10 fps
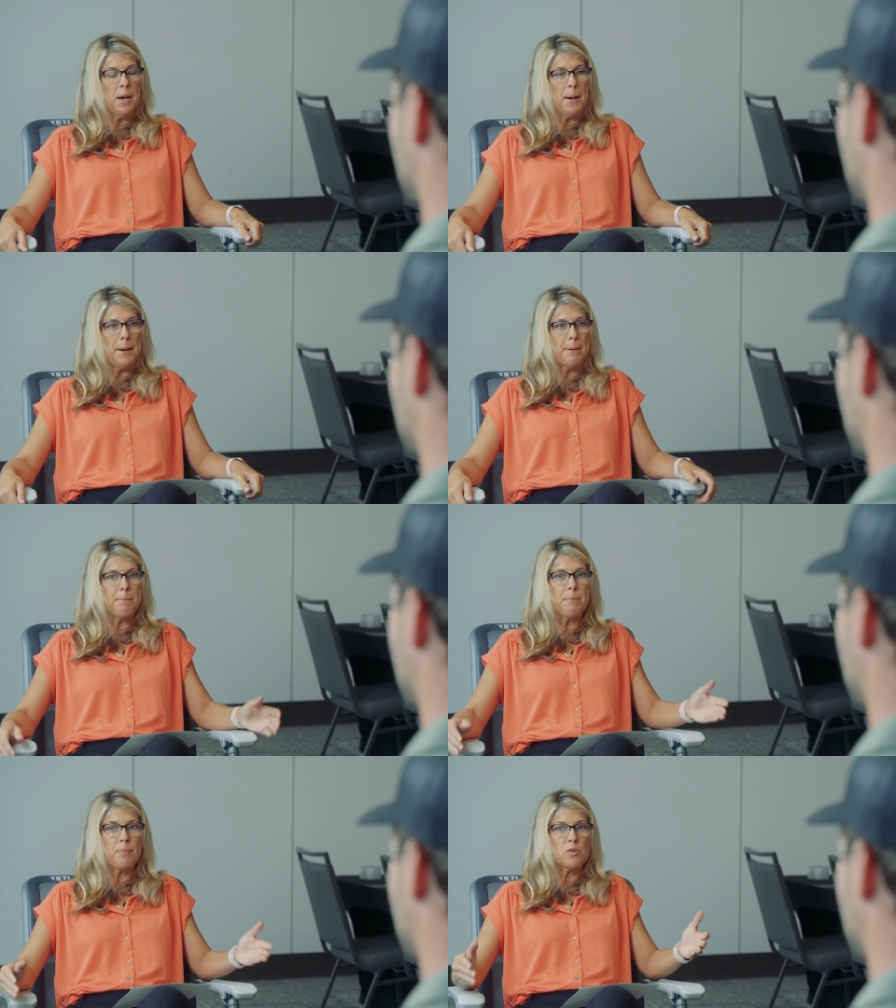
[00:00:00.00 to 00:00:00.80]

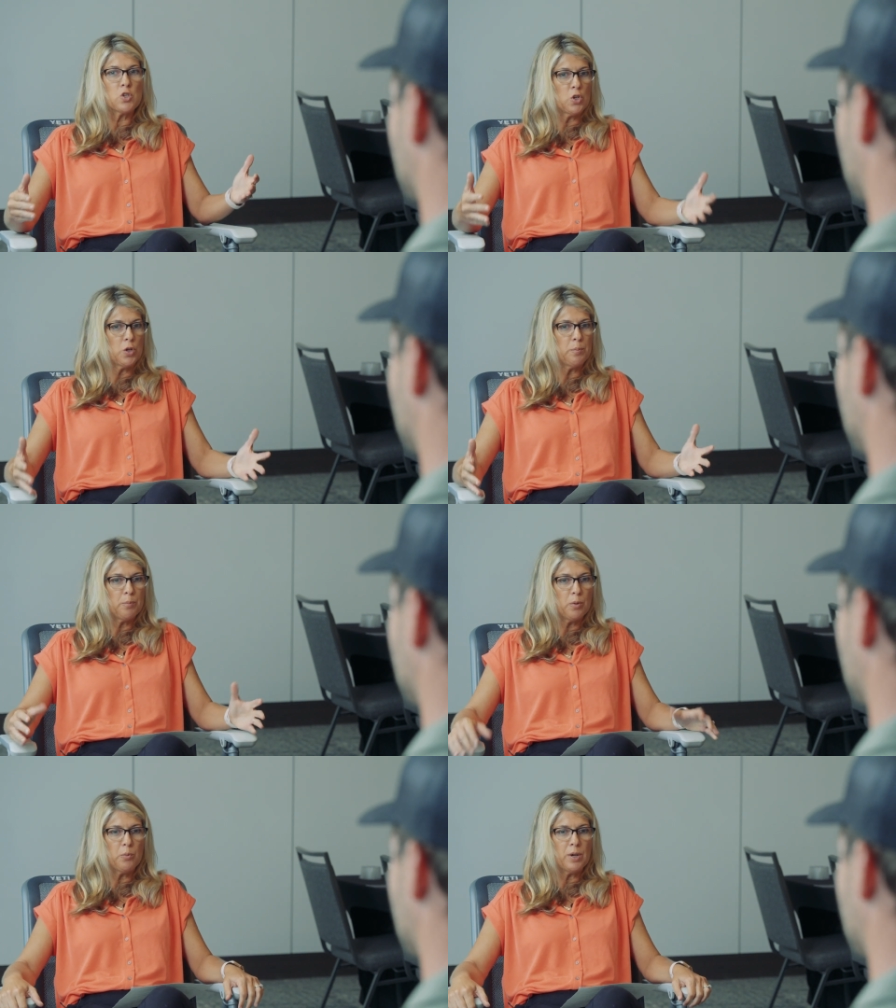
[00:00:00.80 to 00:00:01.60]
Um, CERP
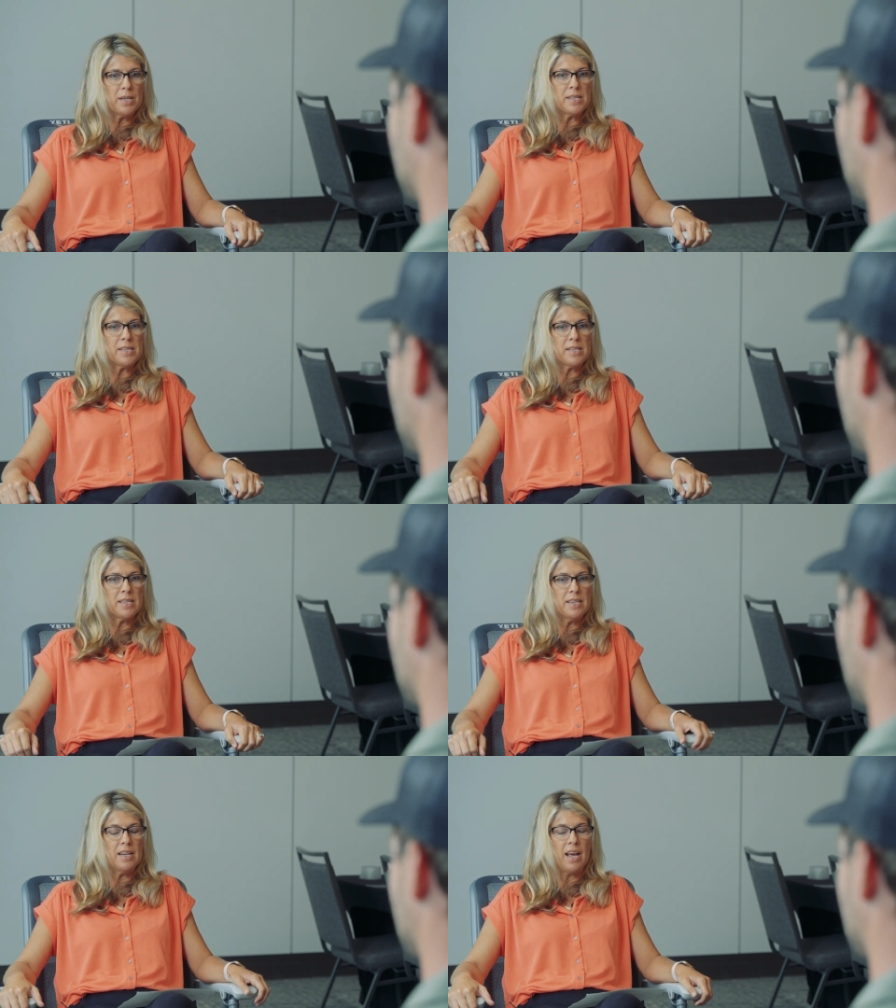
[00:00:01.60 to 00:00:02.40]
was
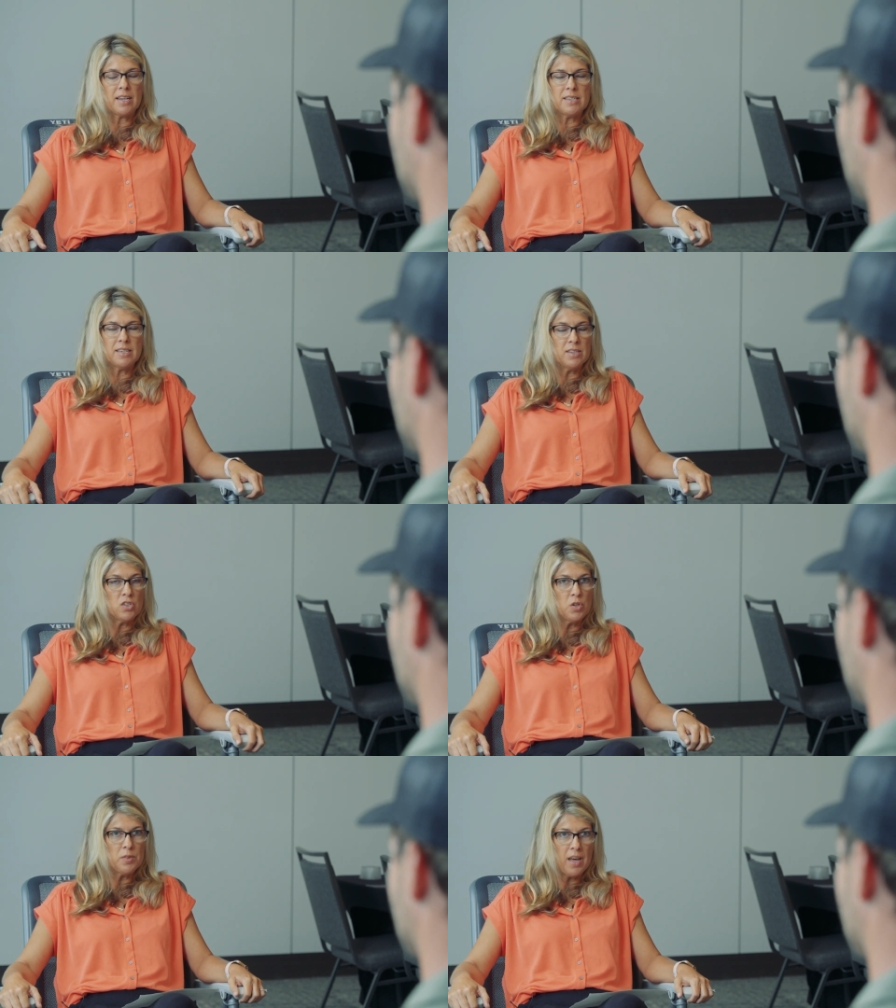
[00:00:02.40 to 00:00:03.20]
enacted in
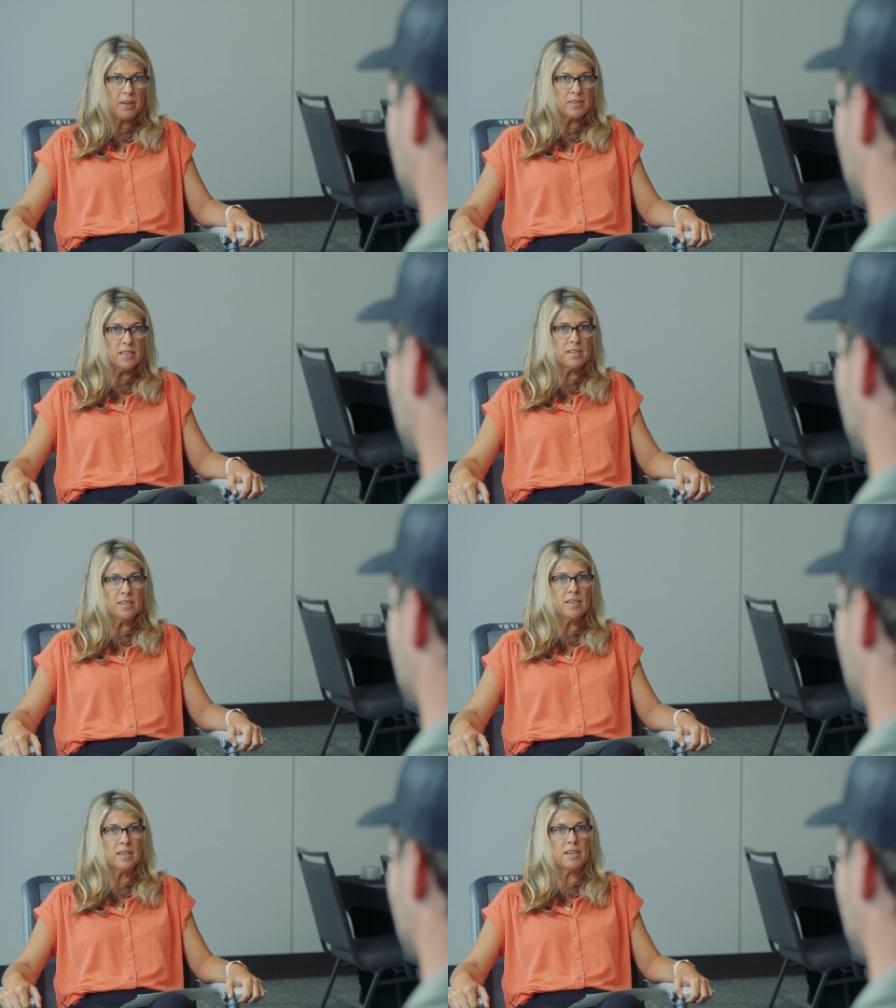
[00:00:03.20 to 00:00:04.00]

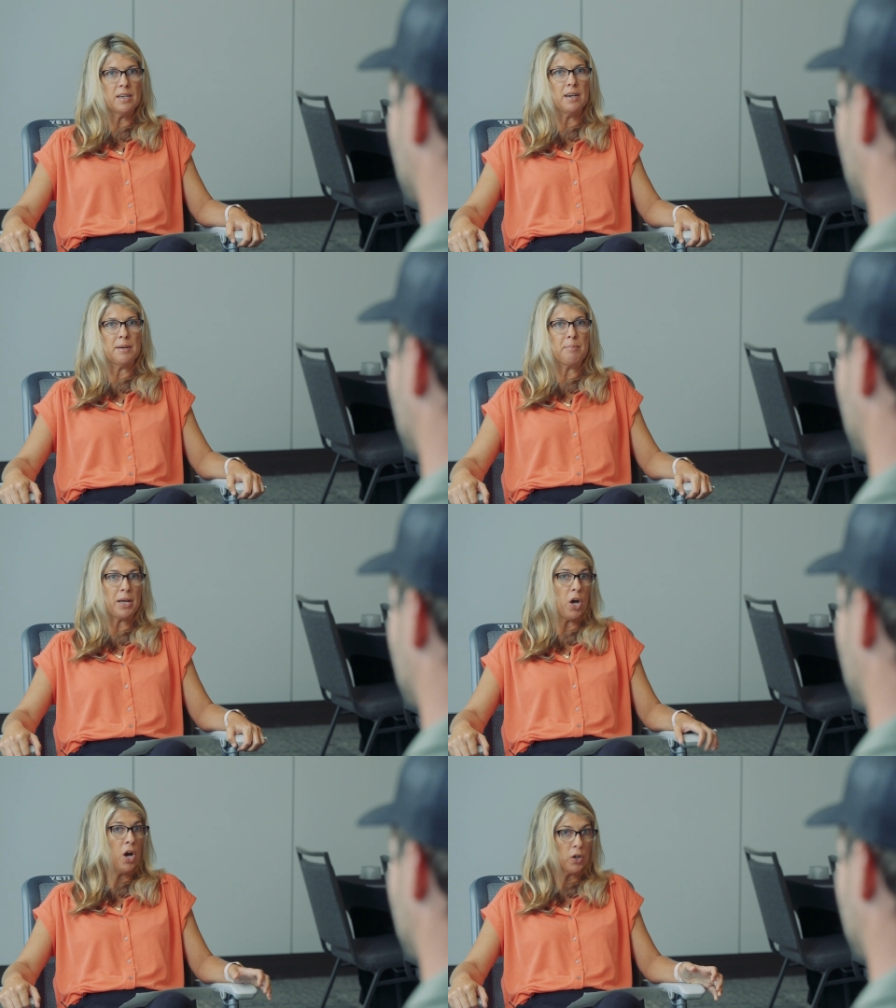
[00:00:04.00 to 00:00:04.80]
2000 uh, by
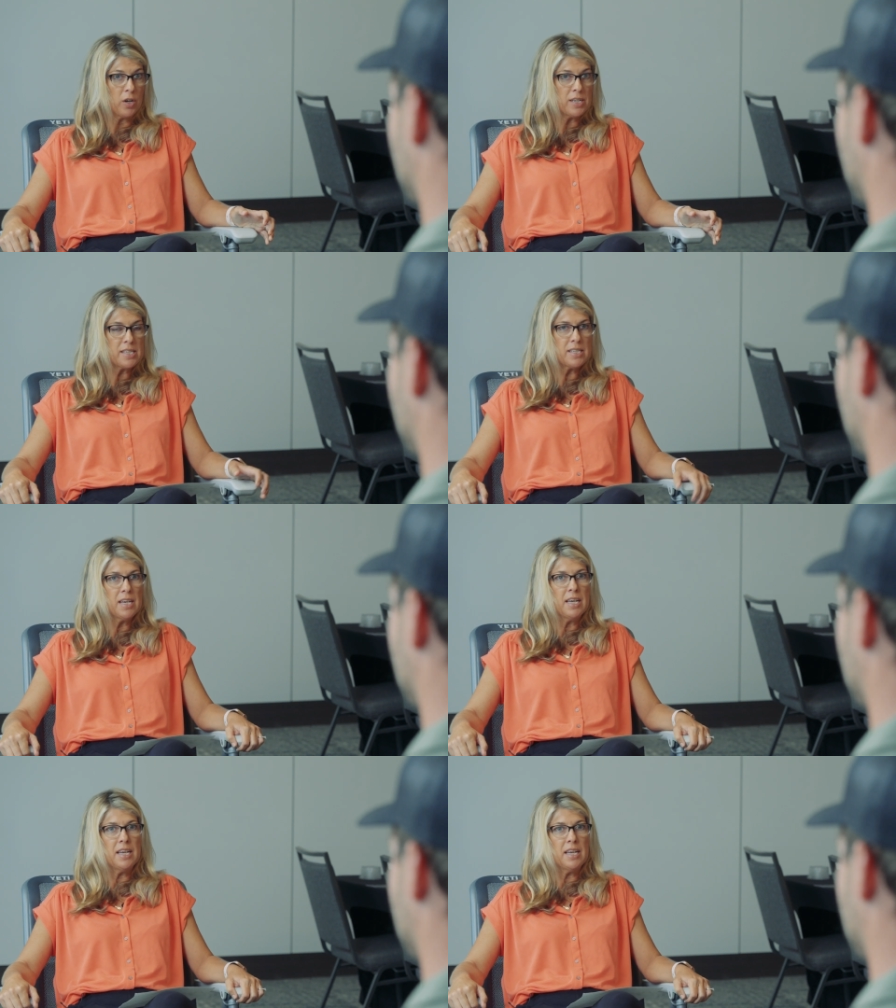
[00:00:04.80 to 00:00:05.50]
Congress.